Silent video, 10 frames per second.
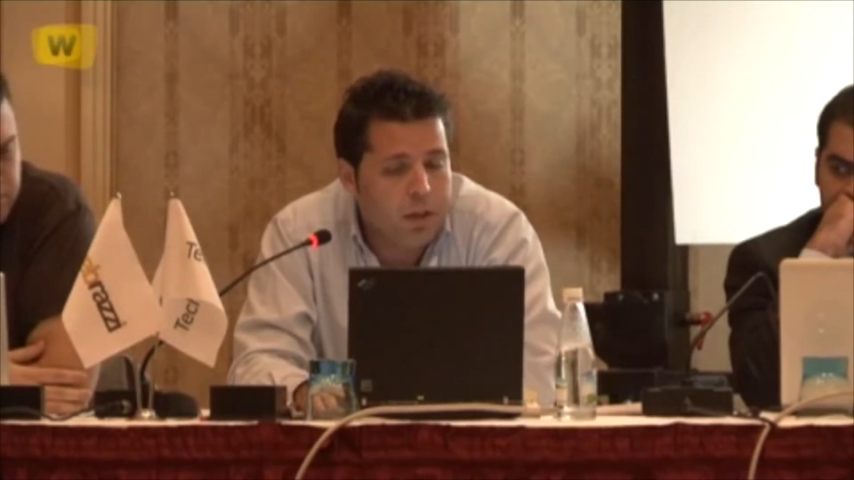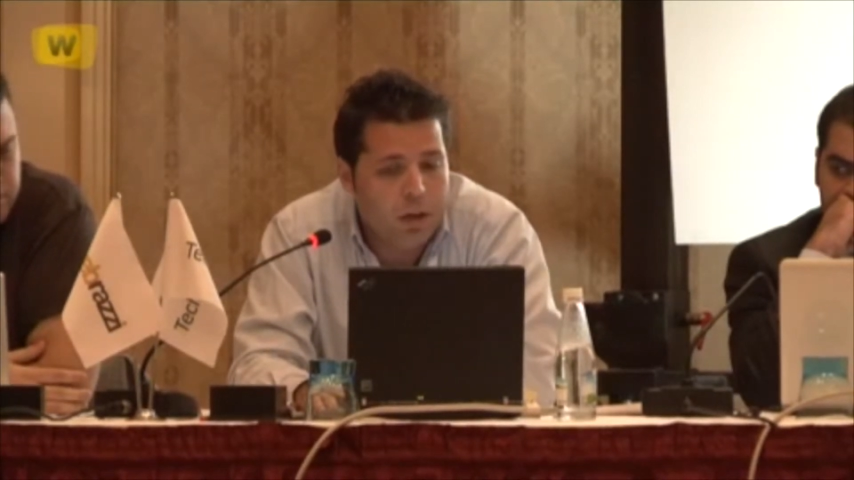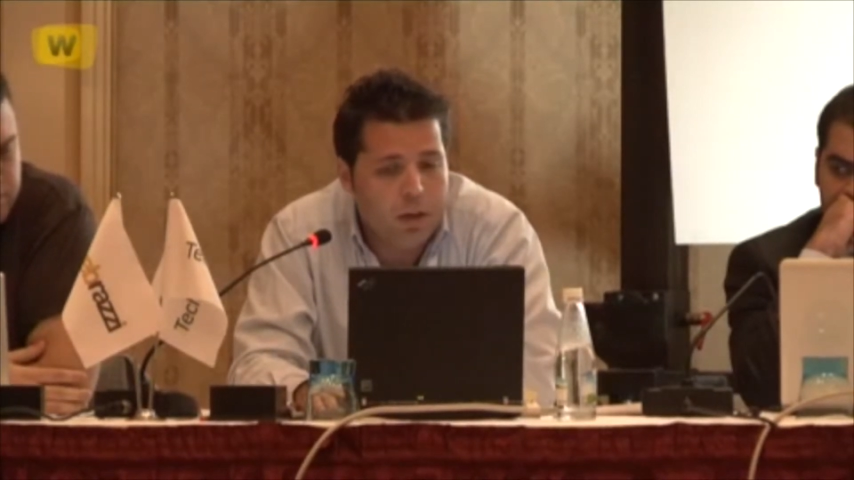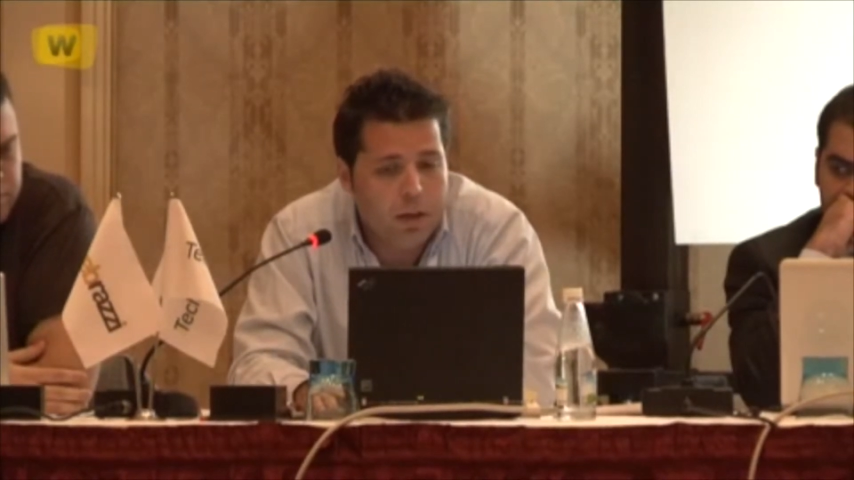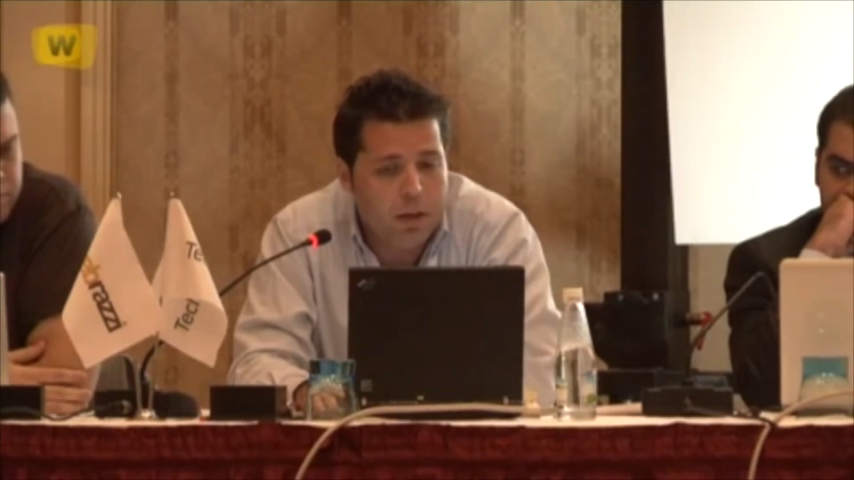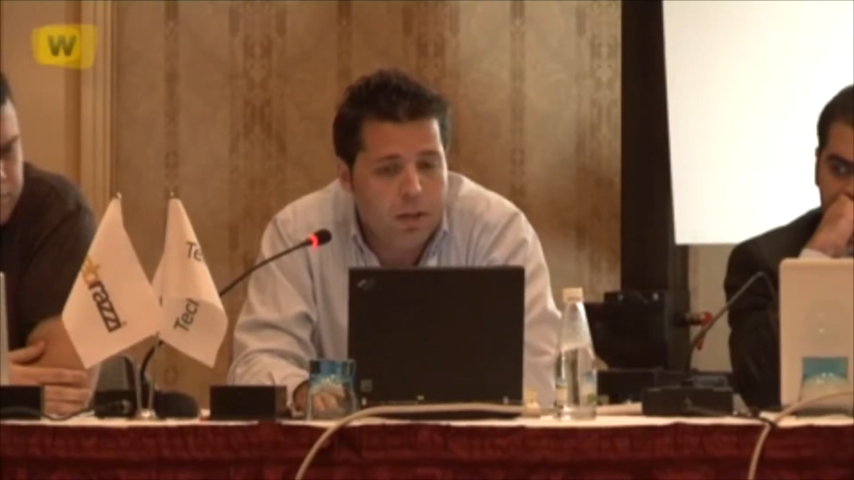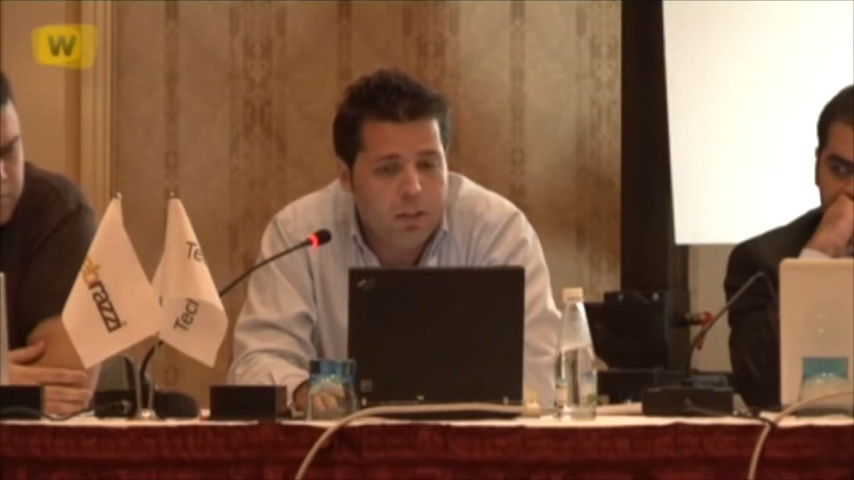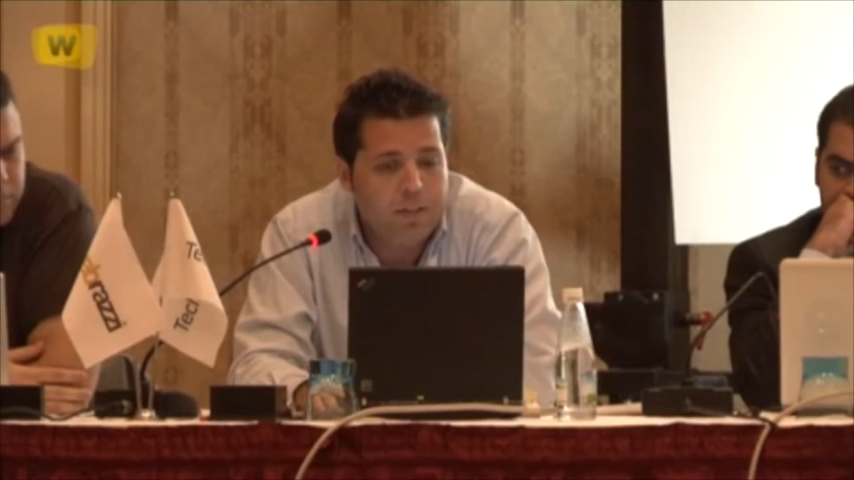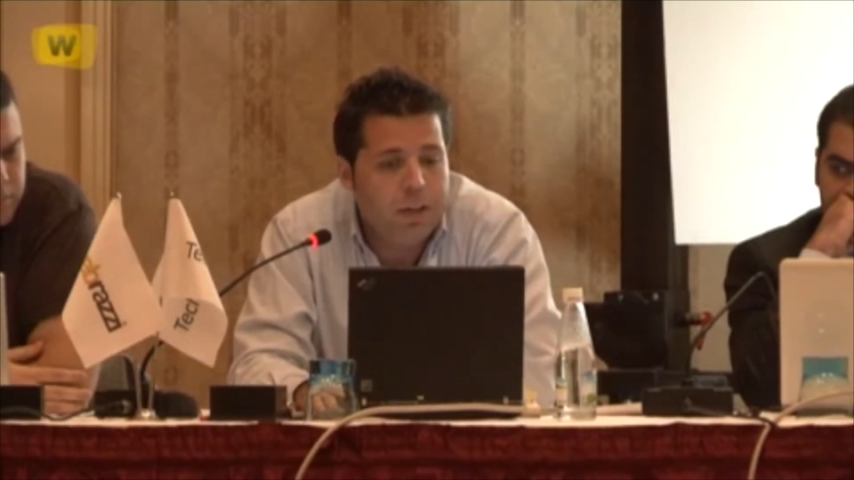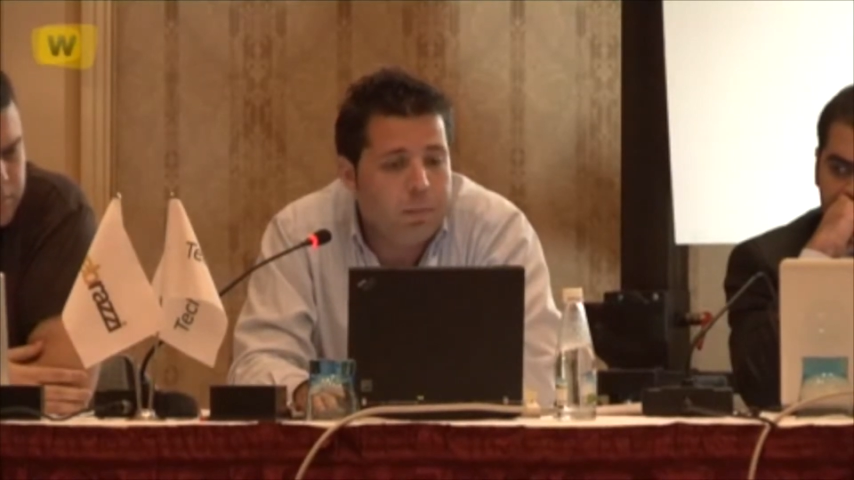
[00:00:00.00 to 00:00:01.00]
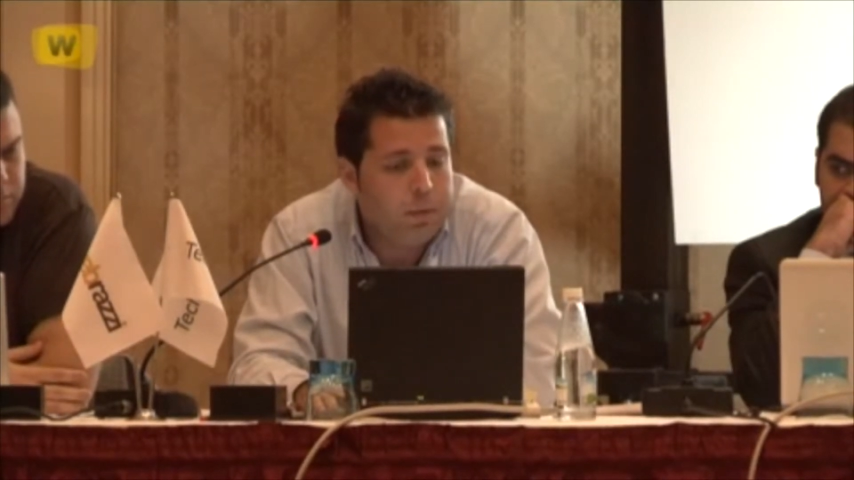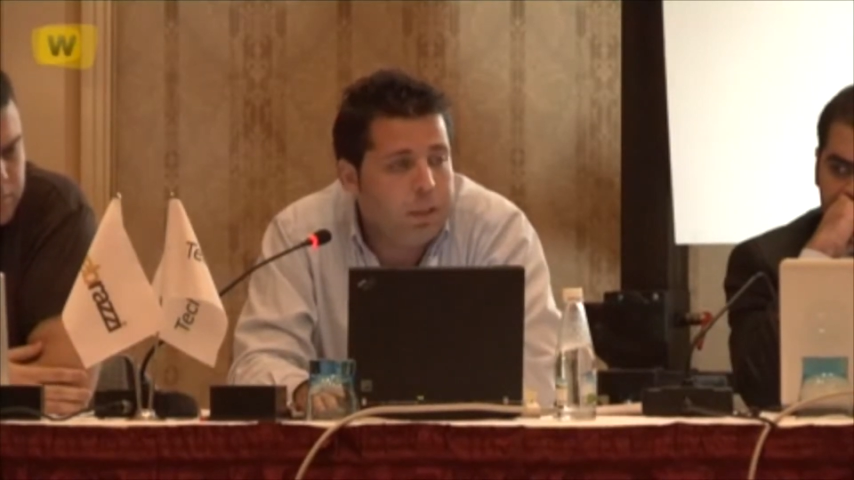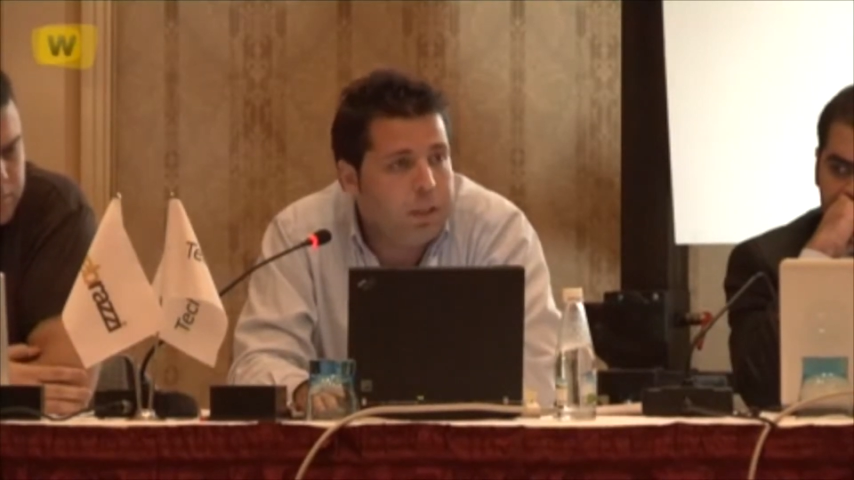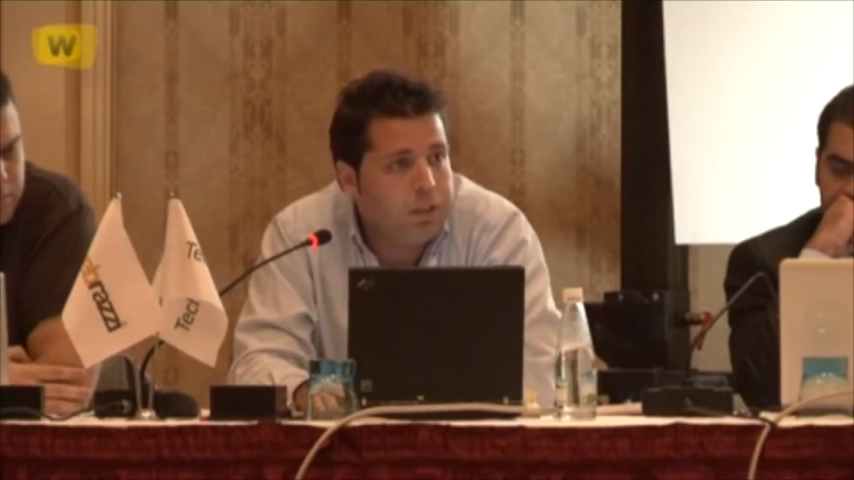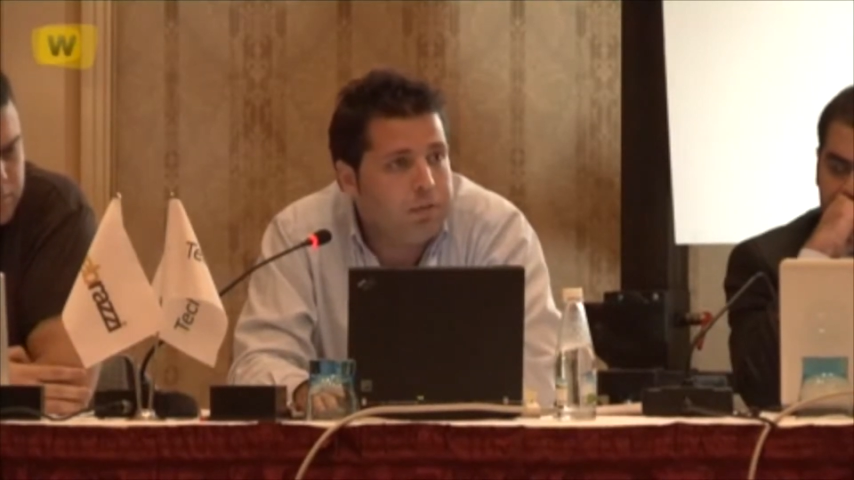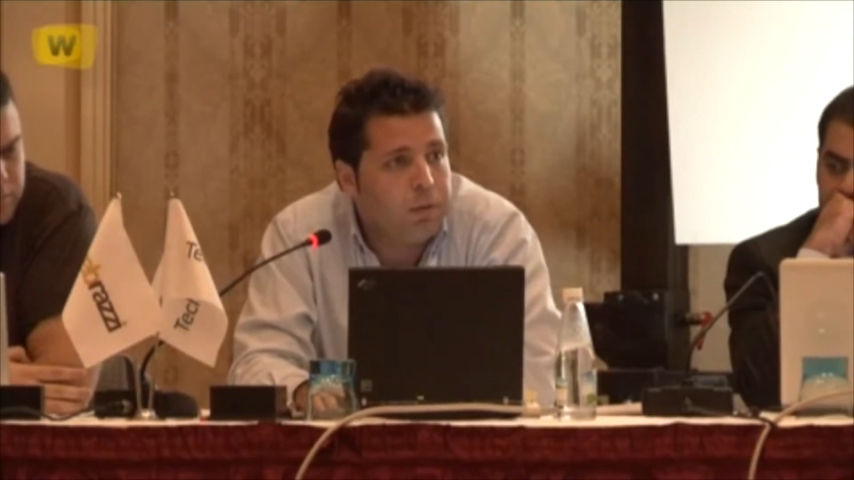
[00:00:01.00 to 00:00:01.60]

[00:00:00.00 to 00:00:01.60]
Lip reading: our Java application